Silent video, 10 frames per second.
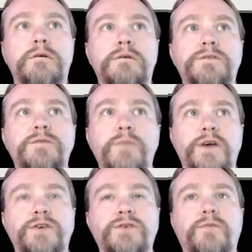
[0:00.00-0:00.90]
to make
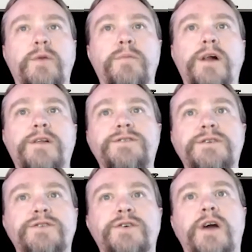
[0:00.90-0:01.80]
sure that my
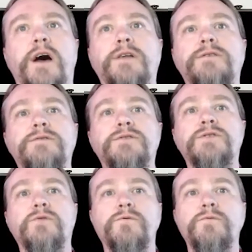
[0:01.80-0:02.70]
policies are not
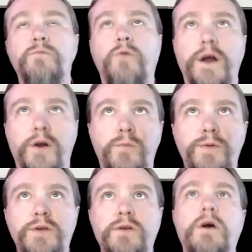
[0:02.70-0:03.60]
too wide
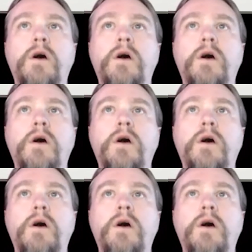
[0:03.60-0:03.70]
open,